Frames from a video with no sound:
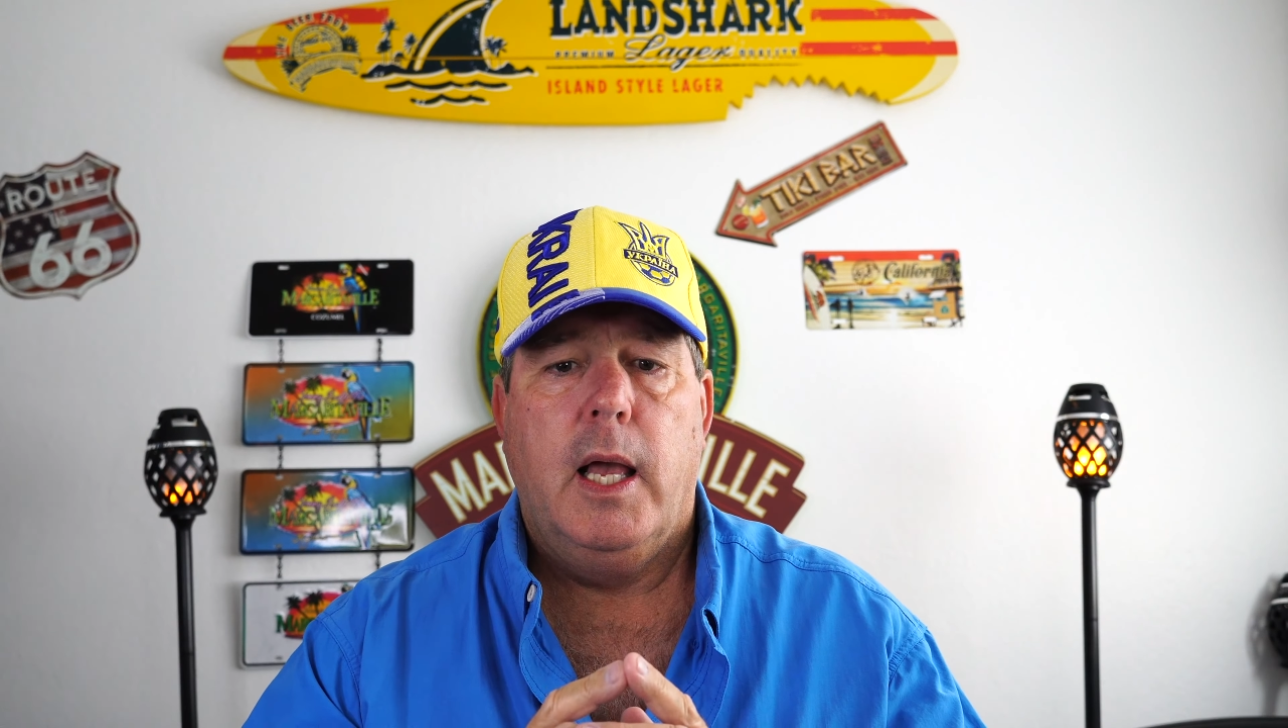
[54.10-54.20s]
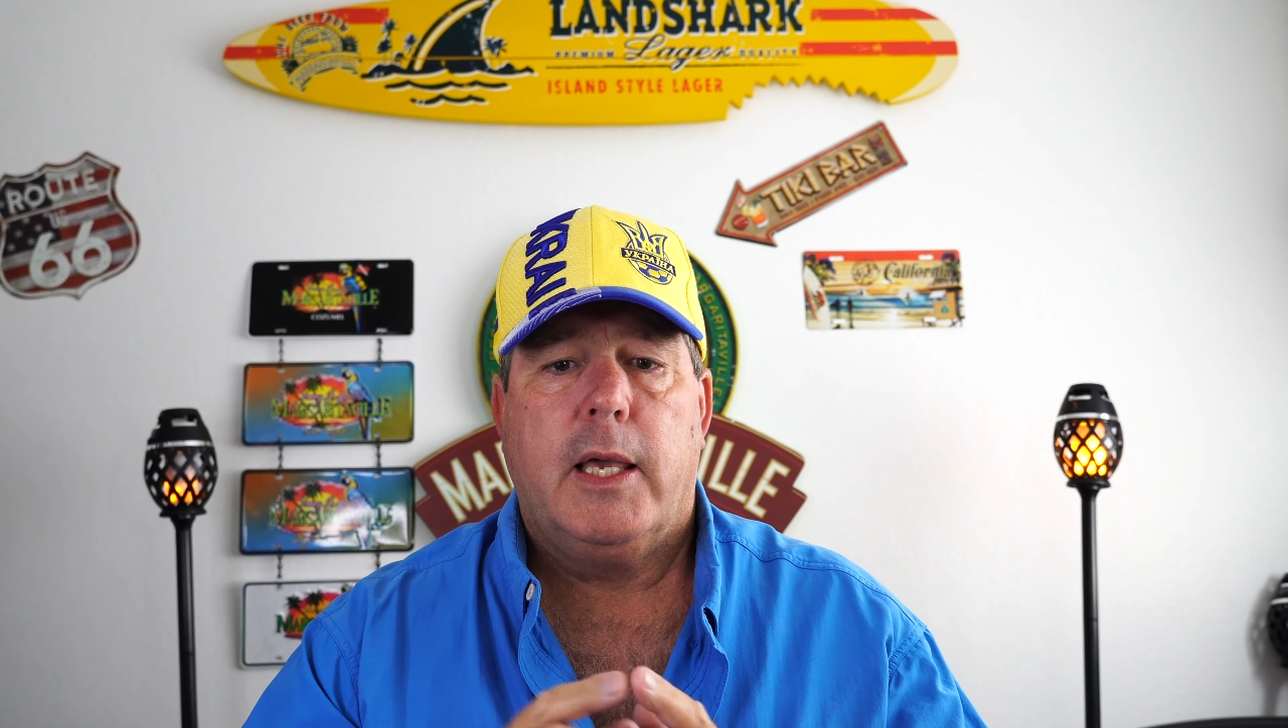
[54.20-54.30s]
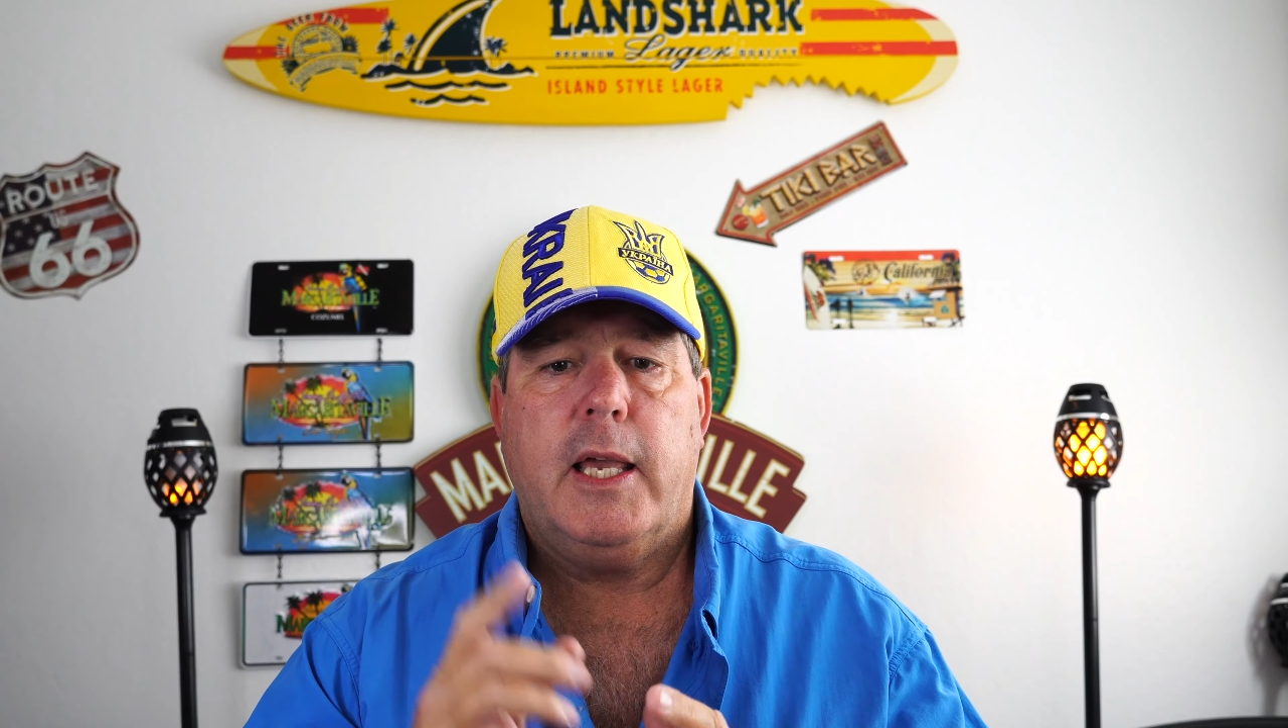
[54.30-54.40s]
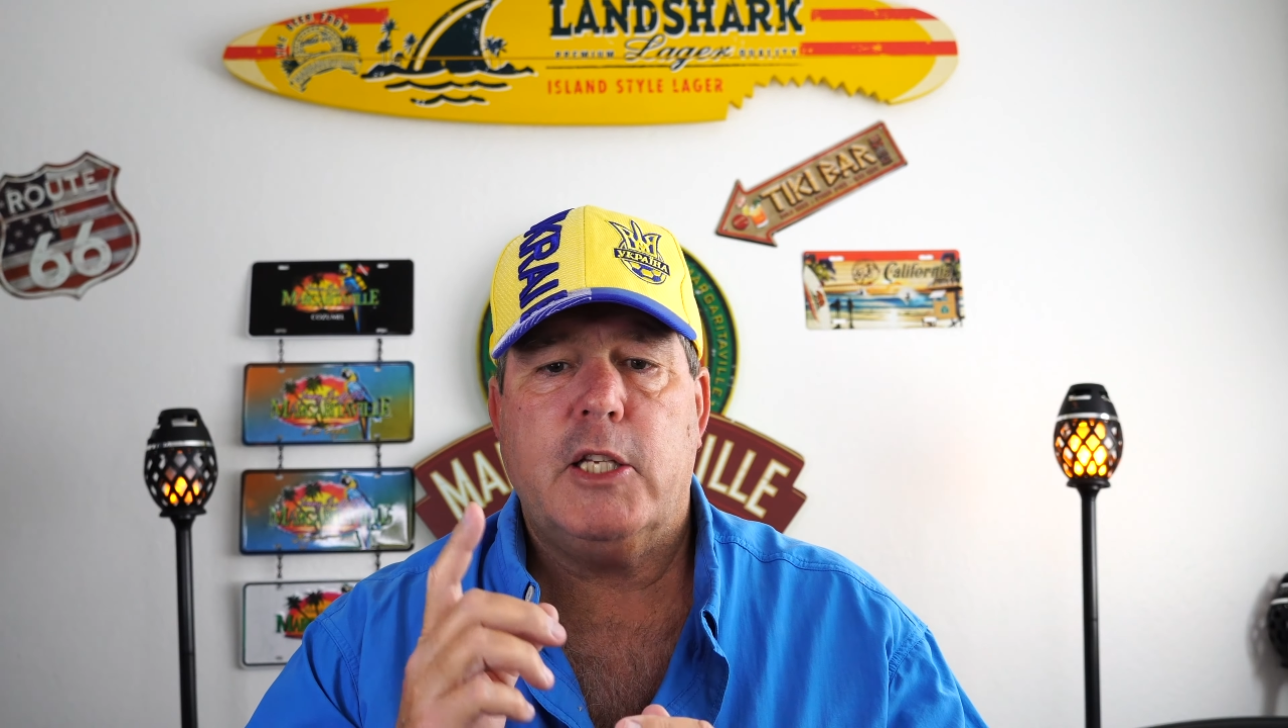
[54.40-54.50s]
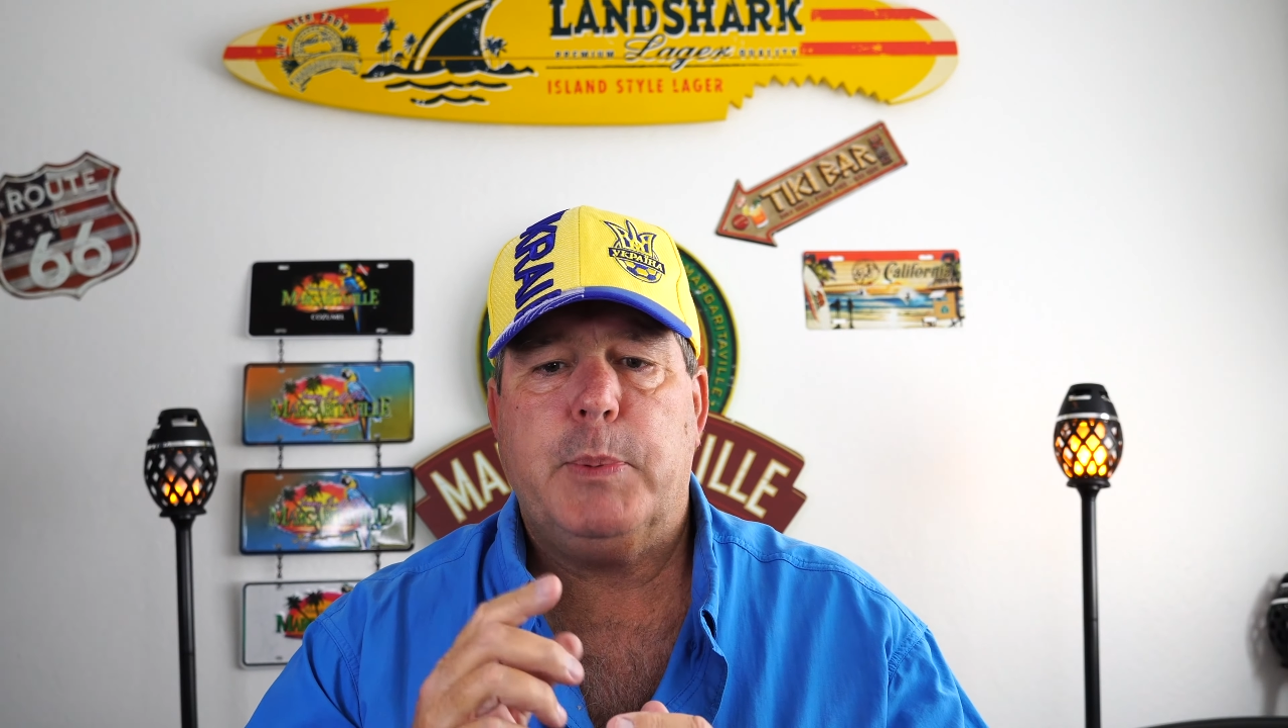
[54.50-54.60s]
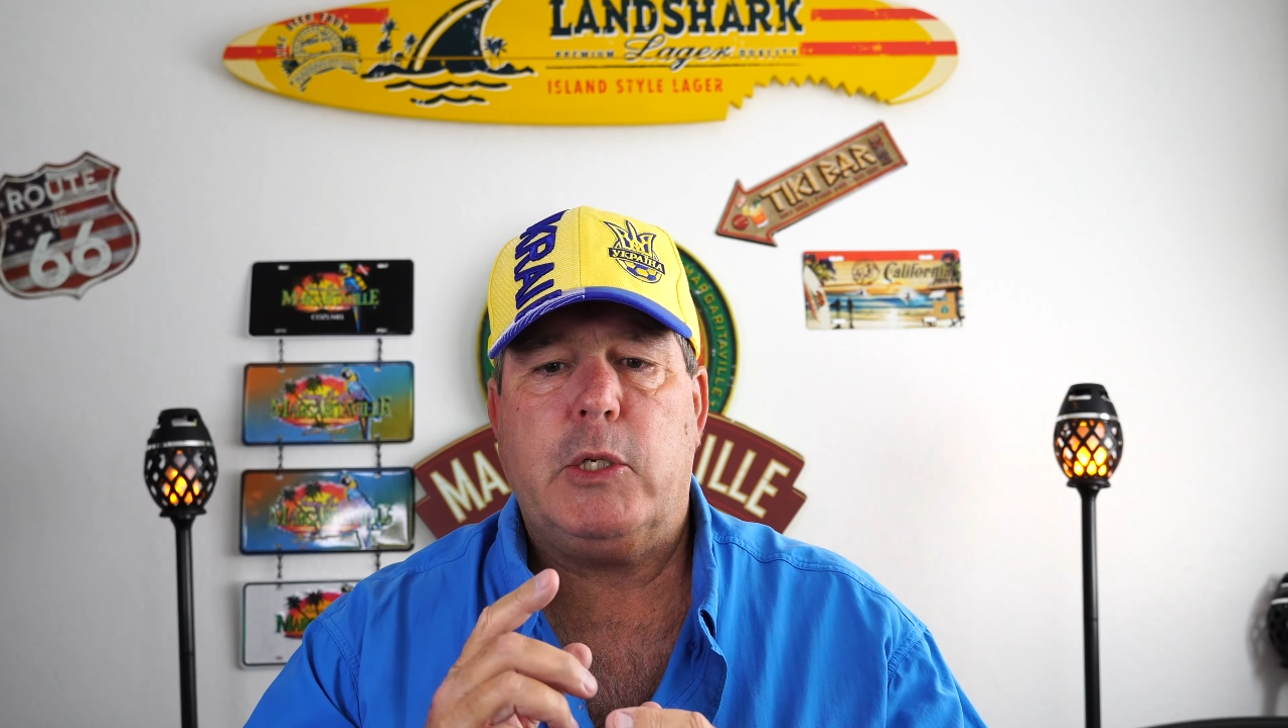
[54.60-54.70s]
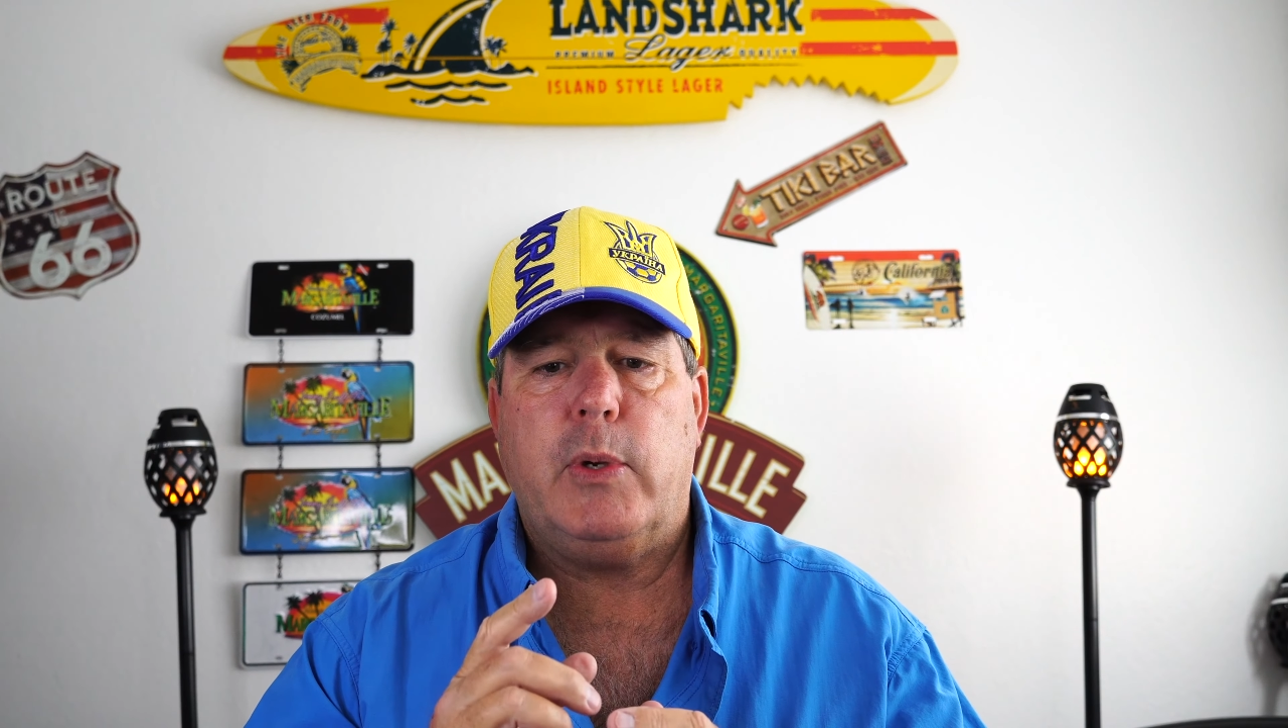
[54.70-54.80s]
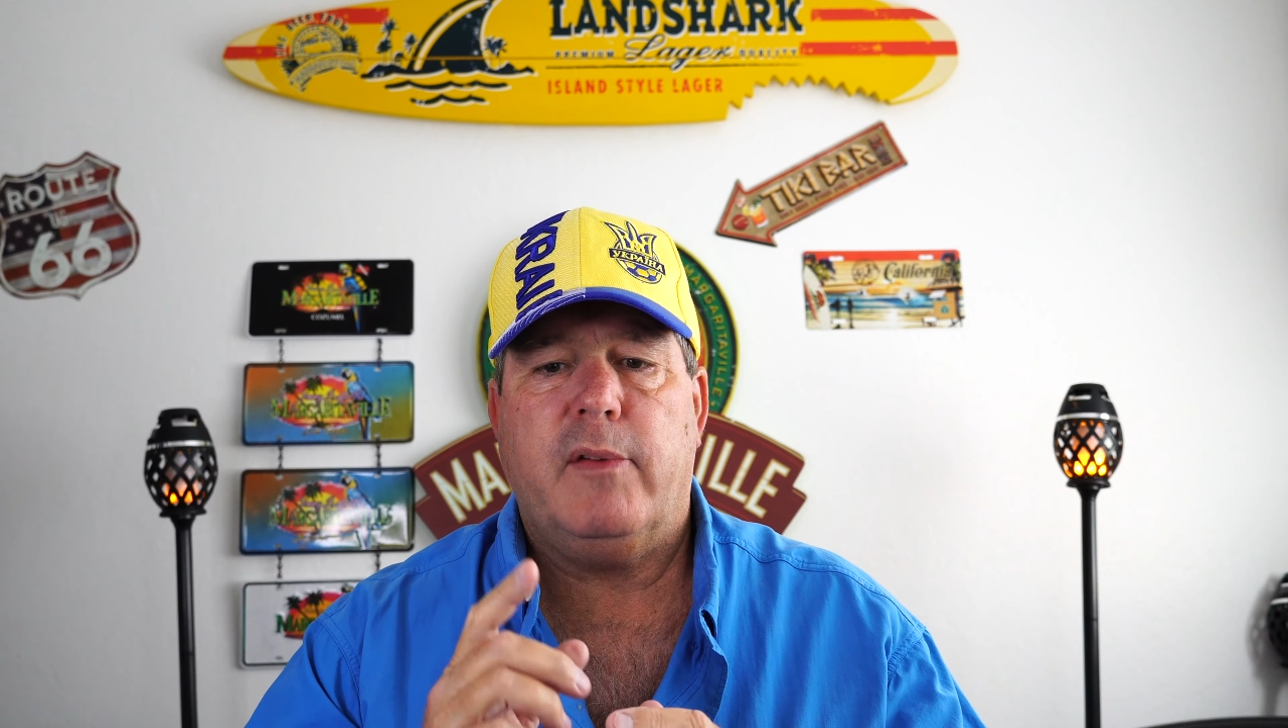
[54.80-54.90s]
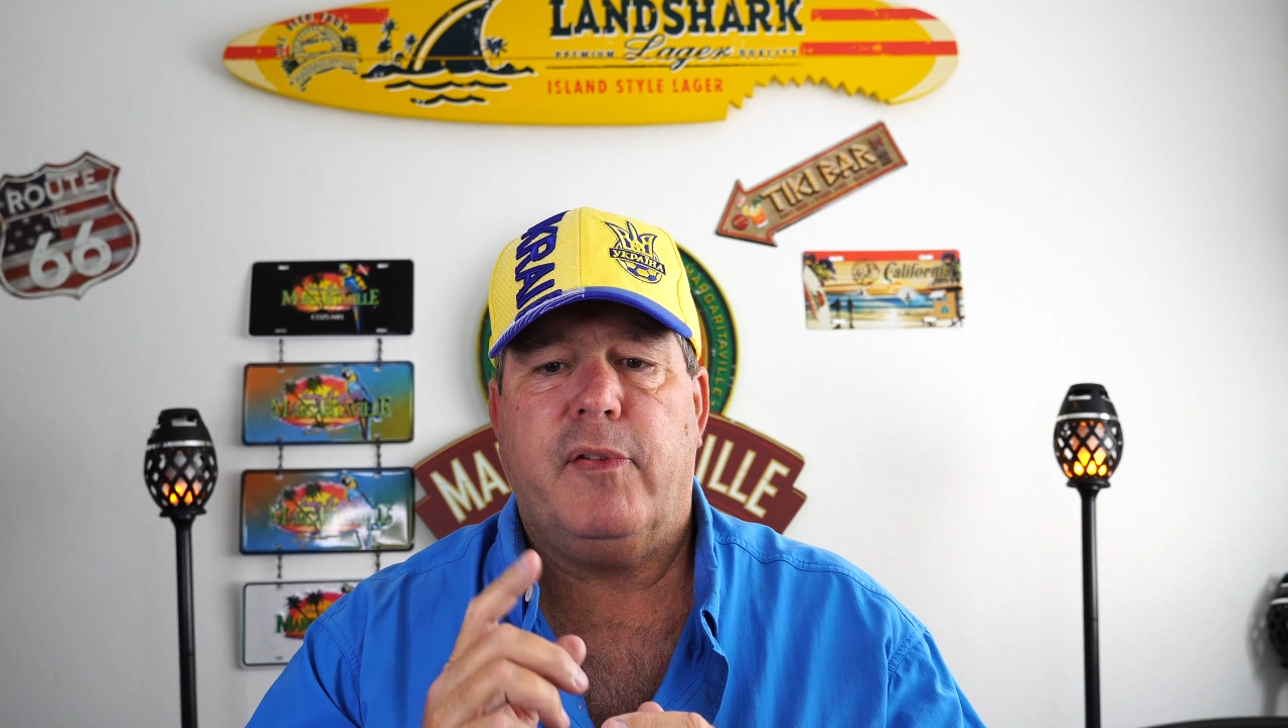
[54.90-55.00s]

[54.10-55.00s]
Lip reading: Kids between